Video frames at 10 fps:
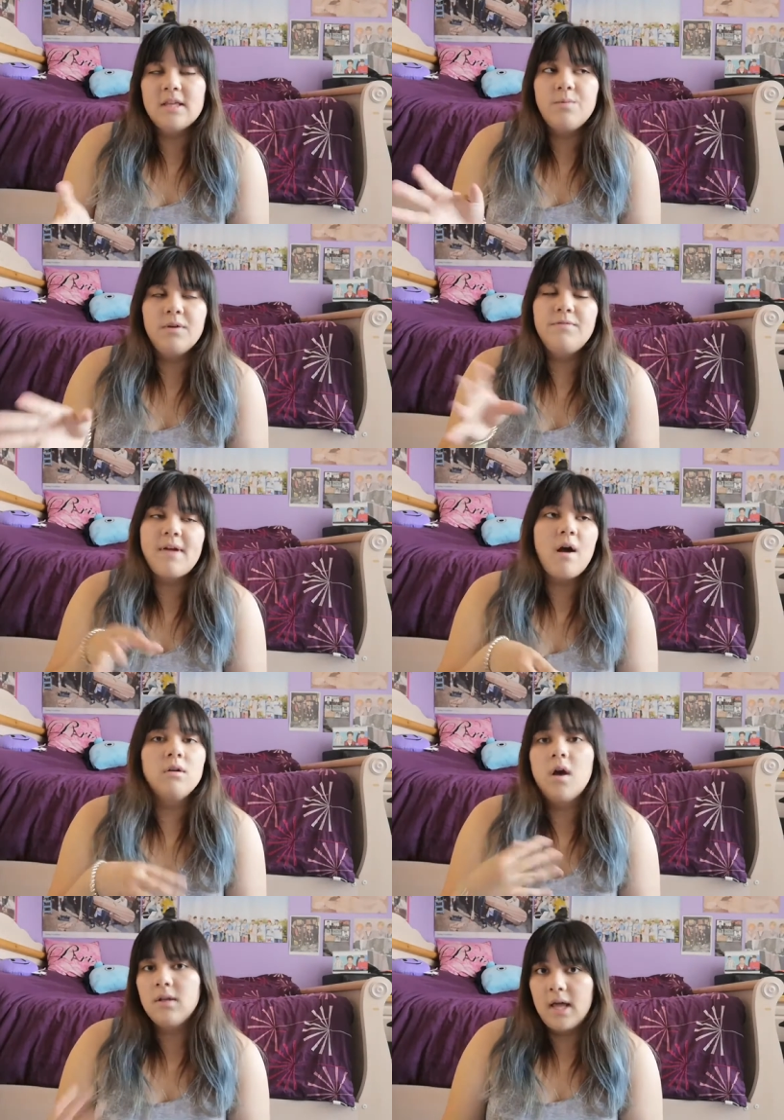that we found
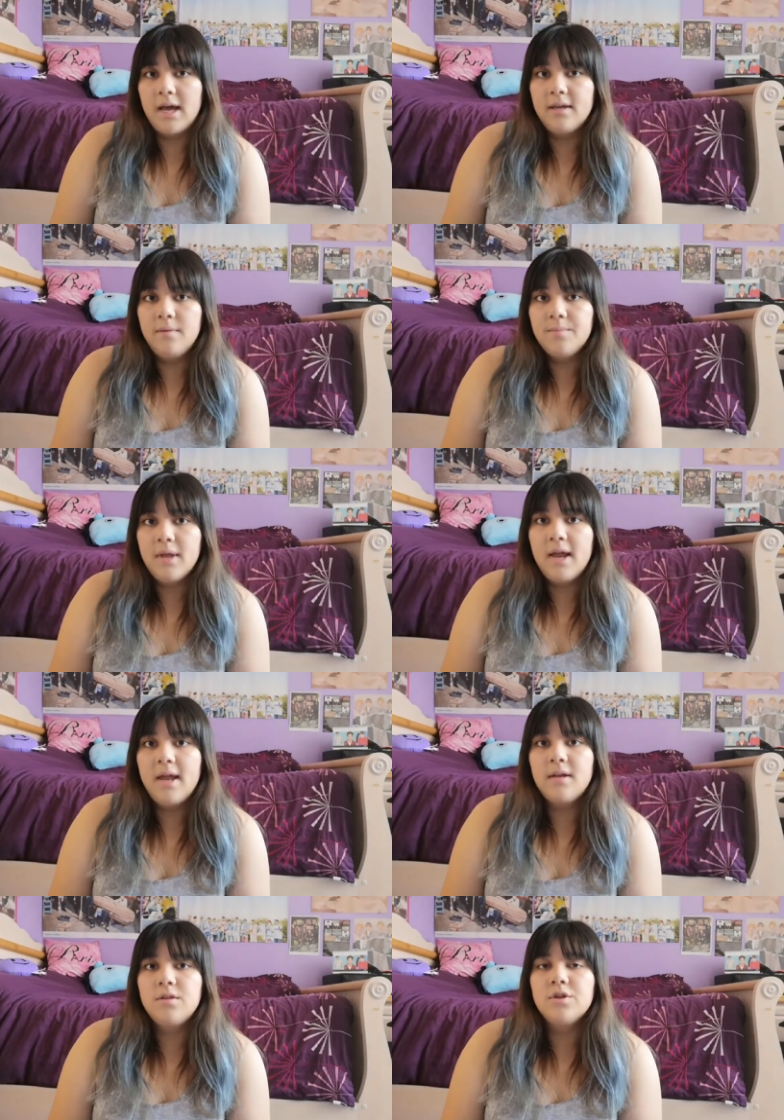online,
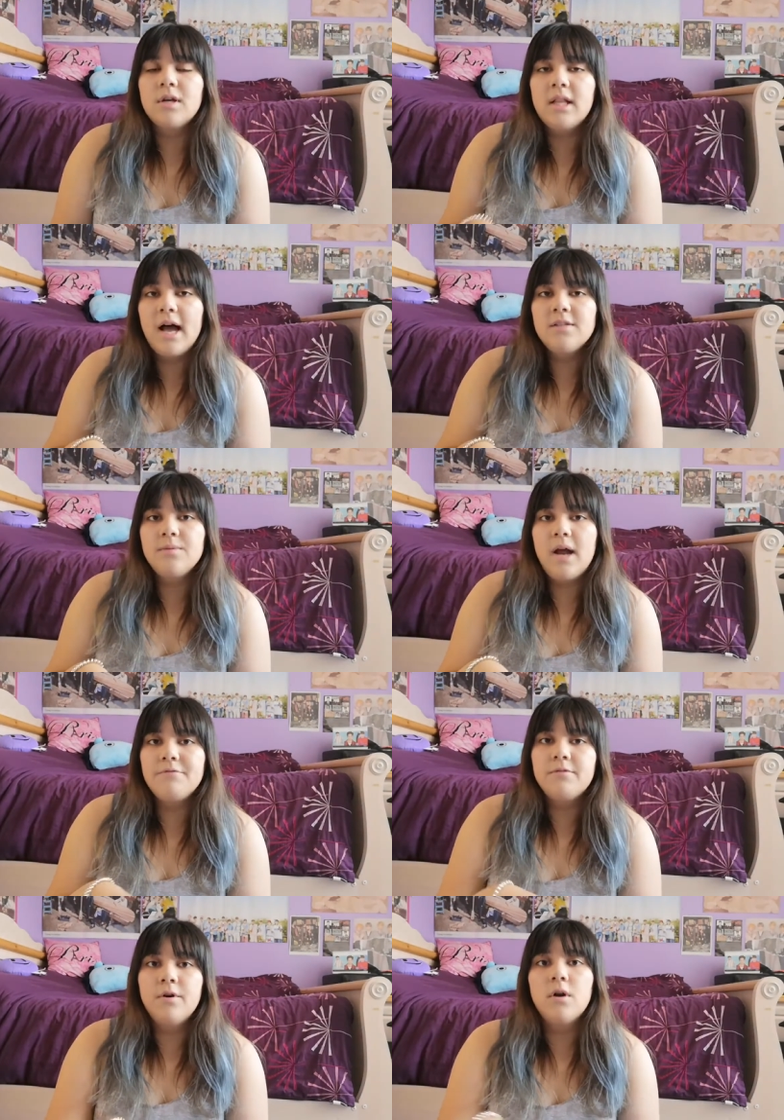and the class would have
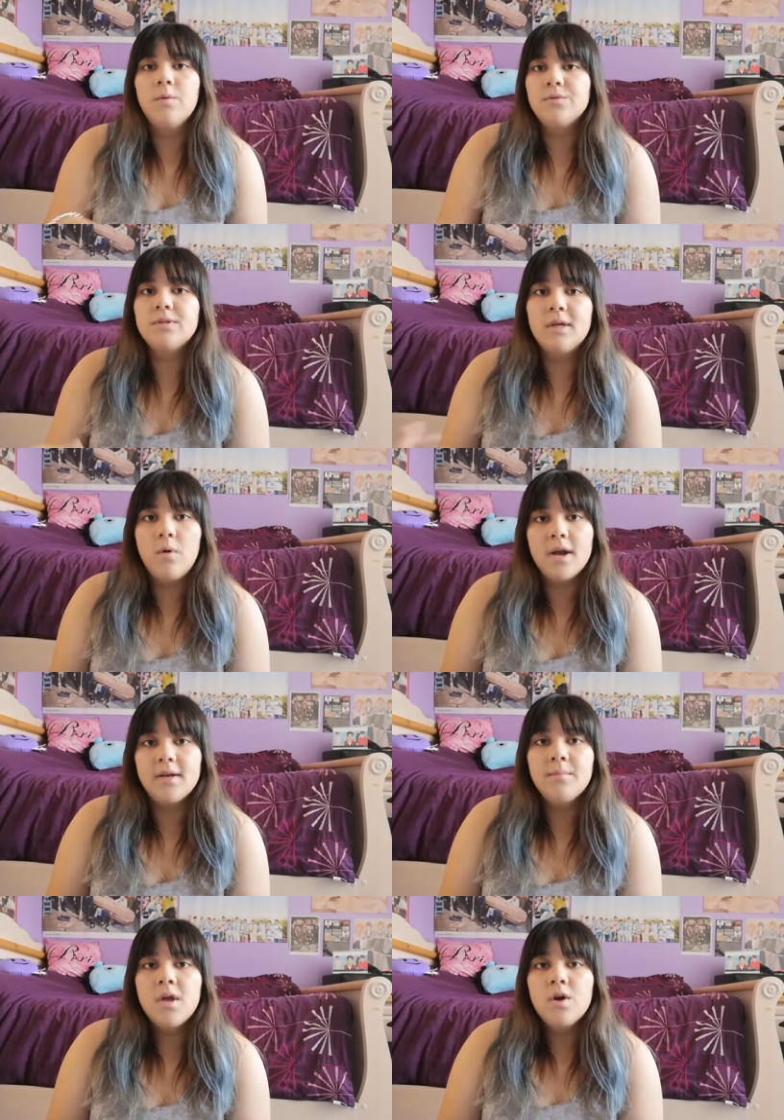to vote on which ones they
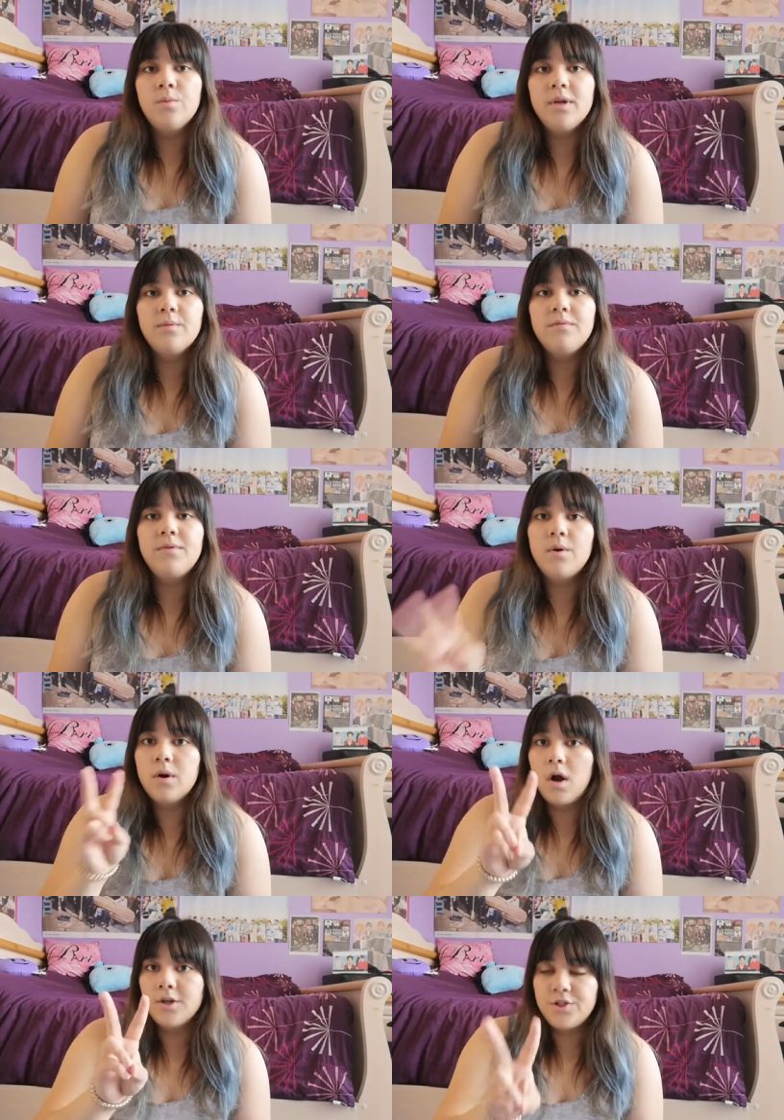wanted. We would vote
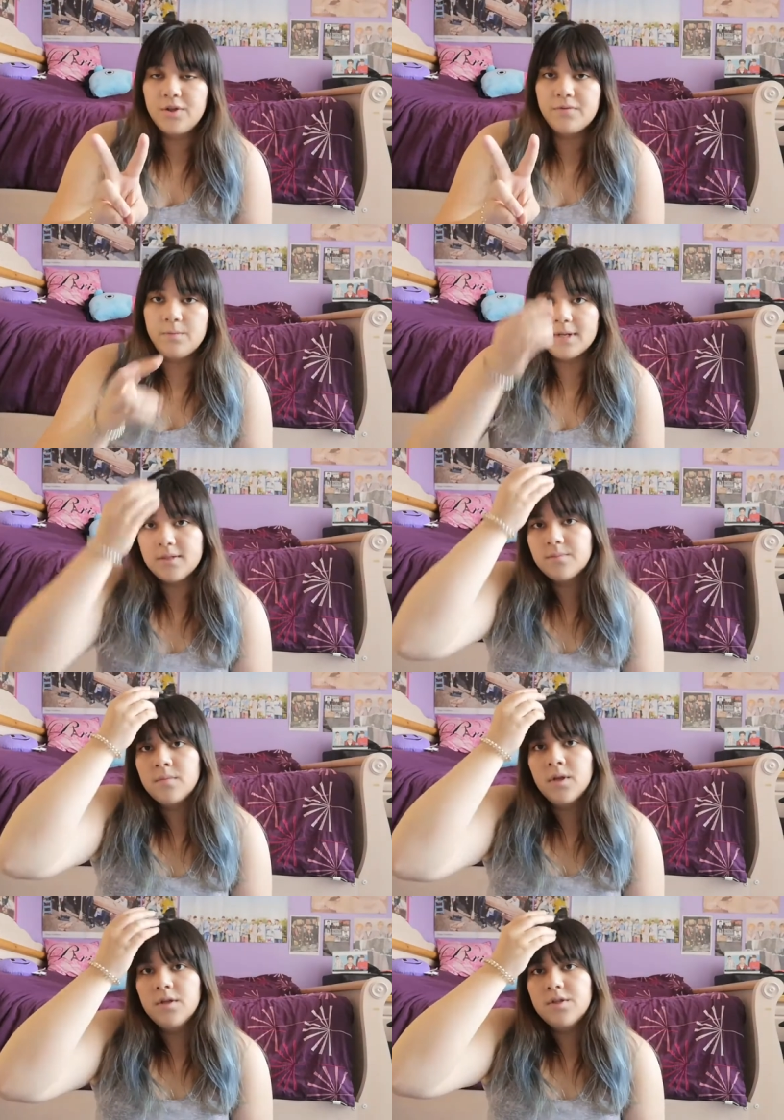on two different ones.
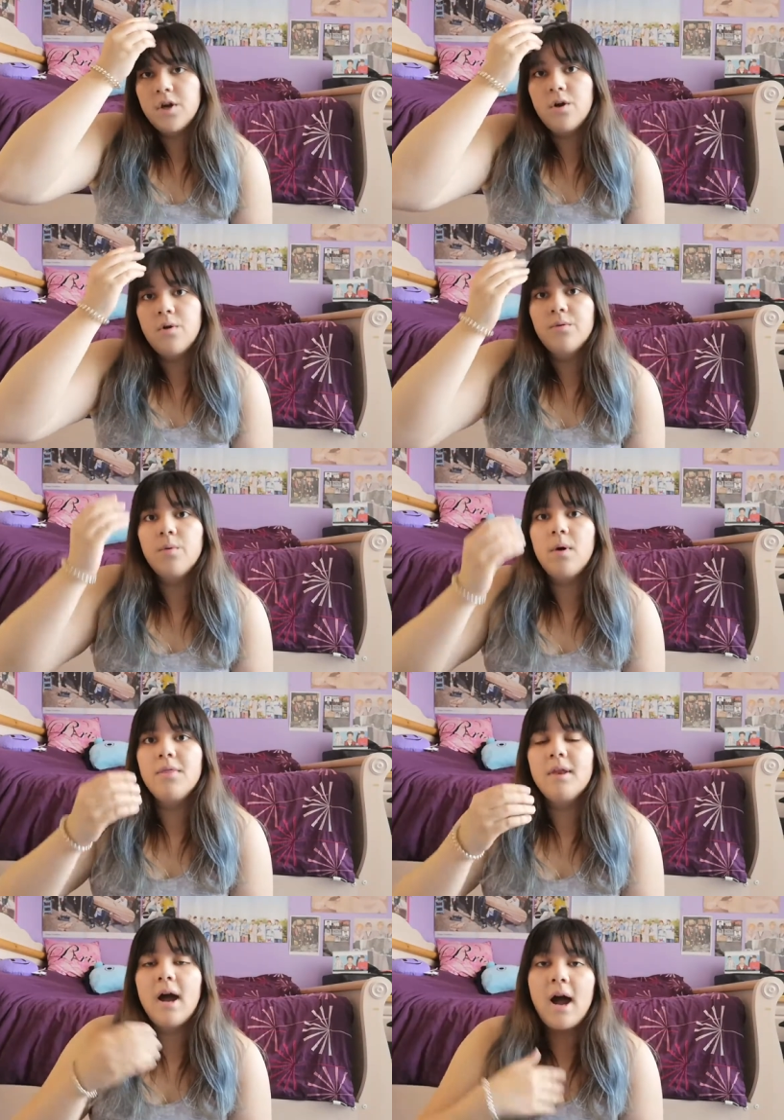So the one
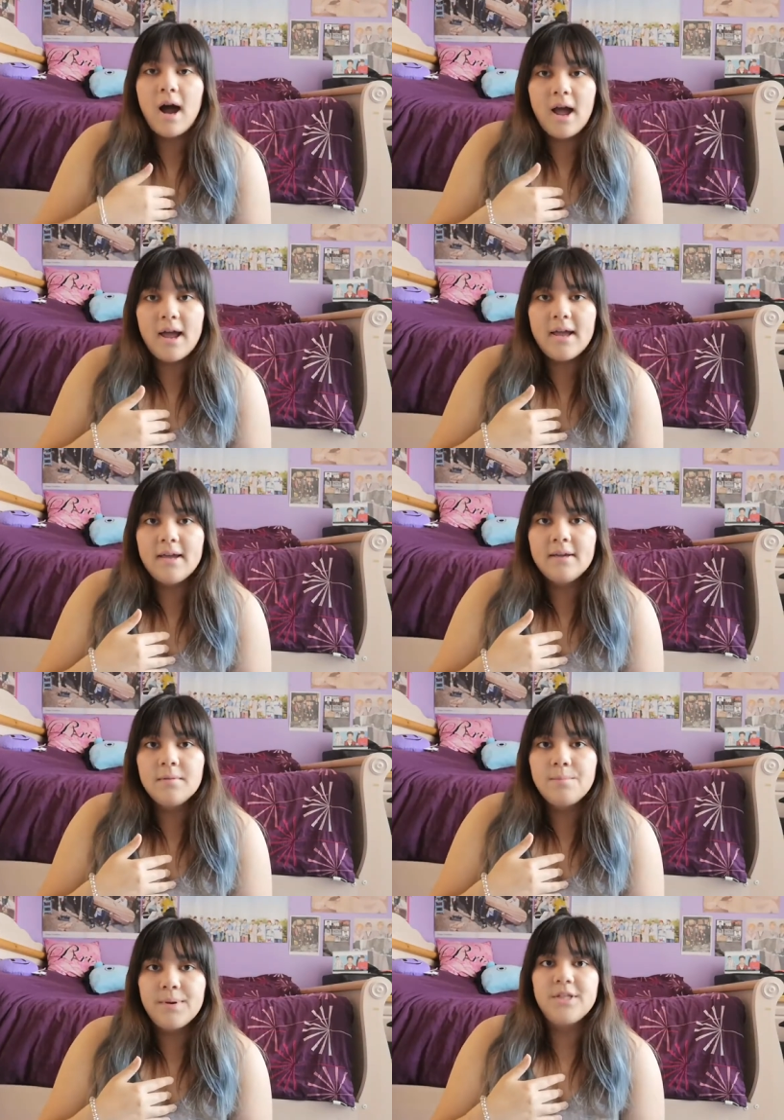that I
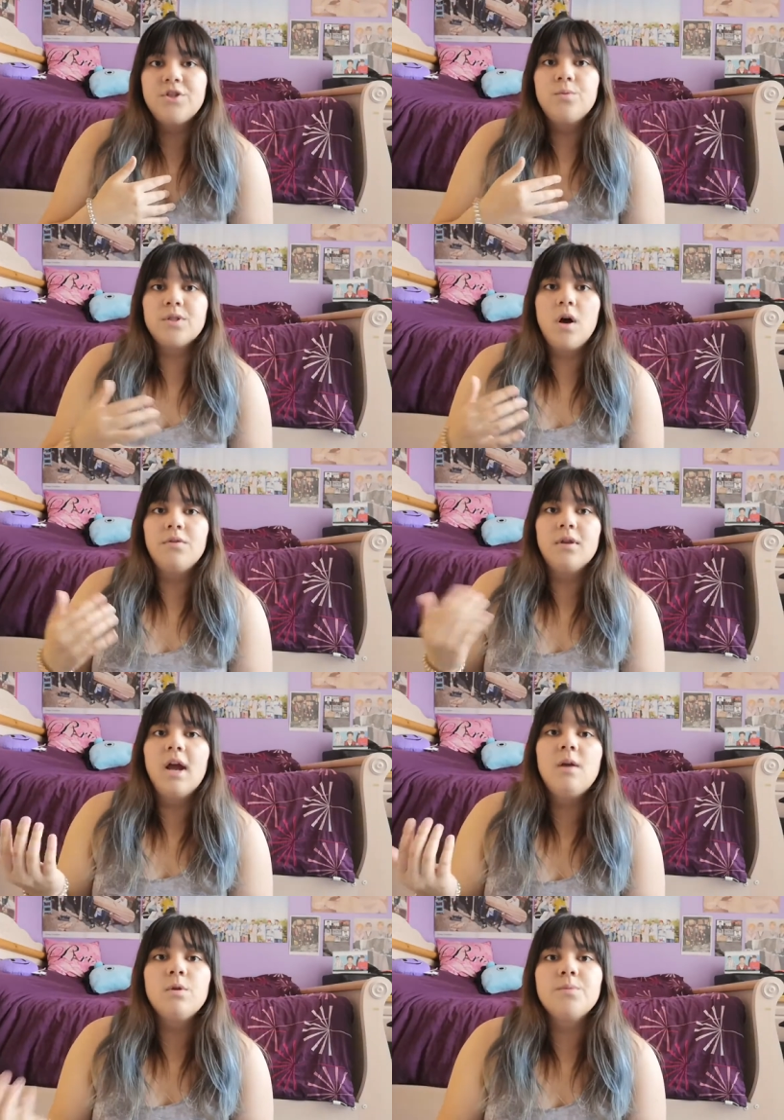pitched was called The
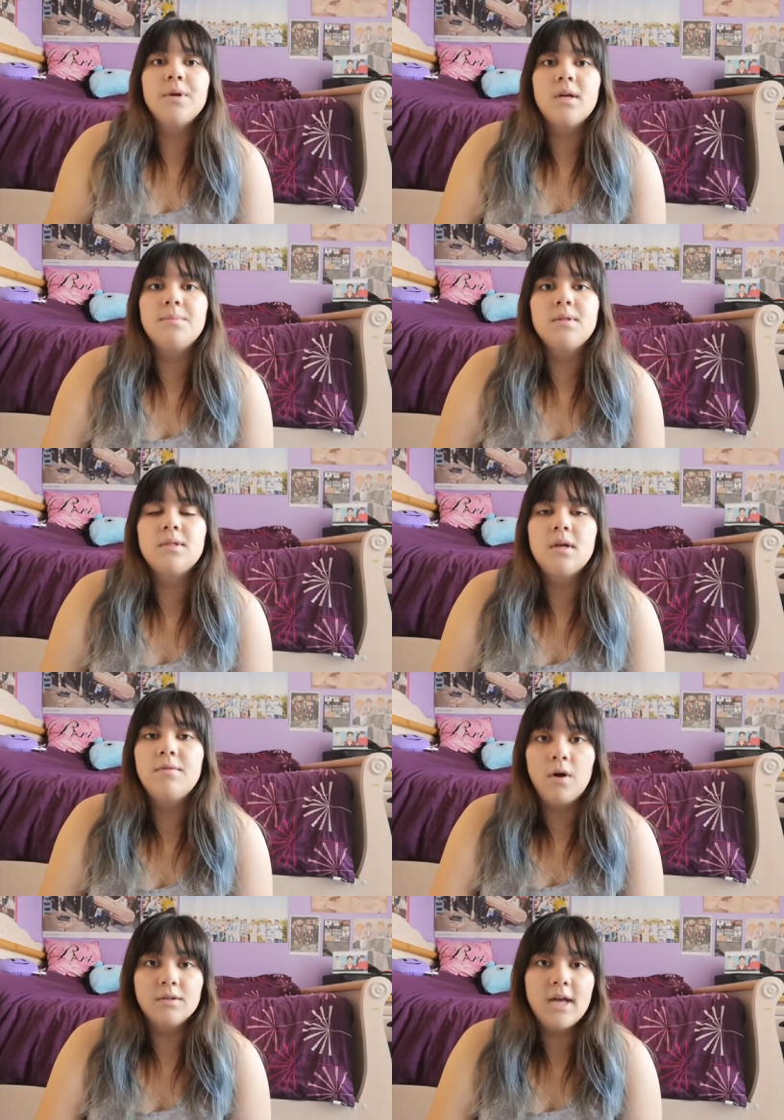Nine Worst Breakups
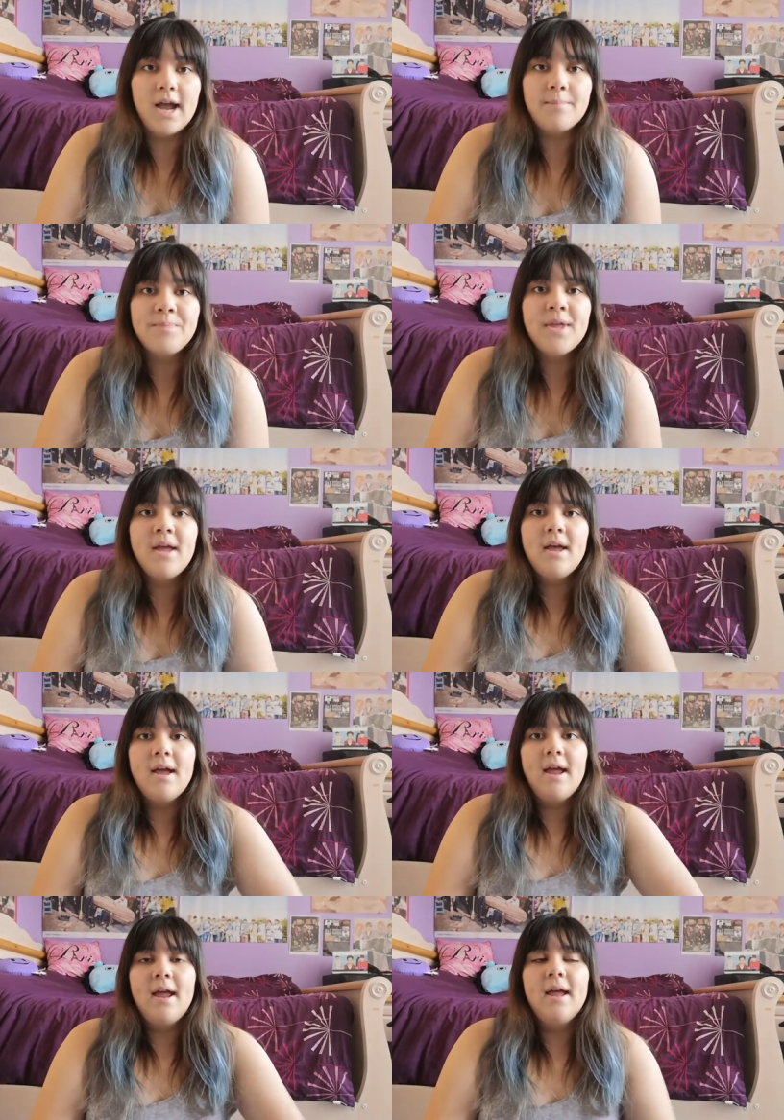of All Time,
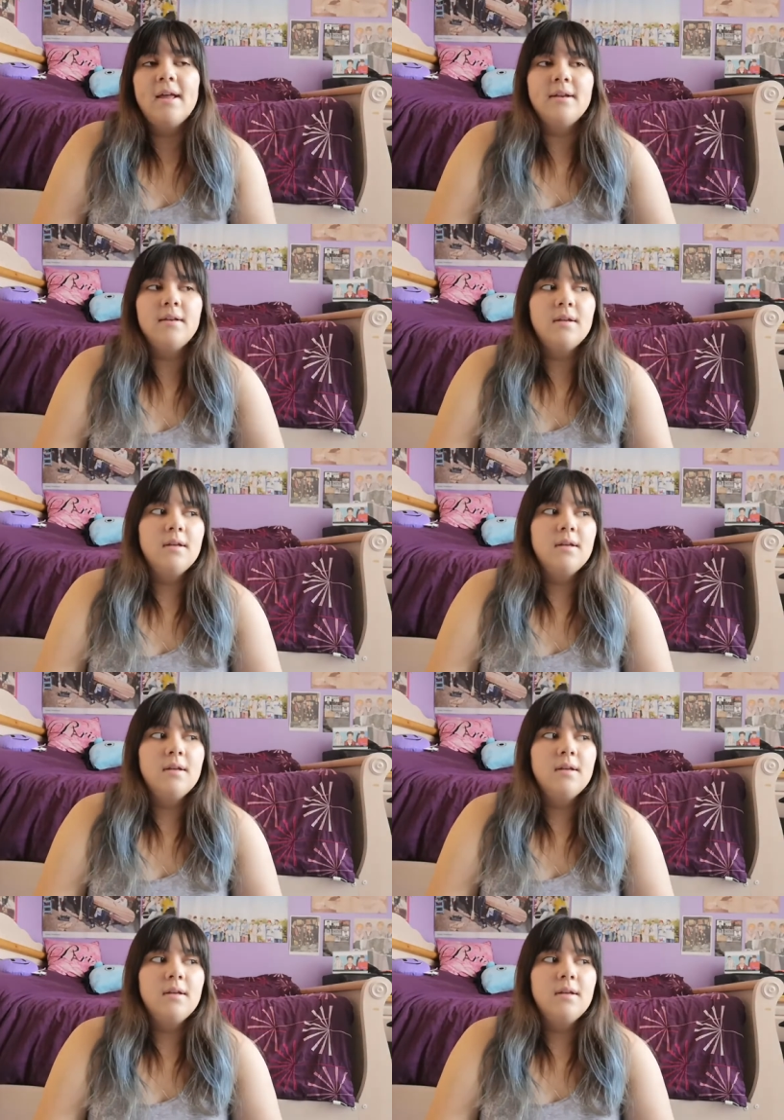and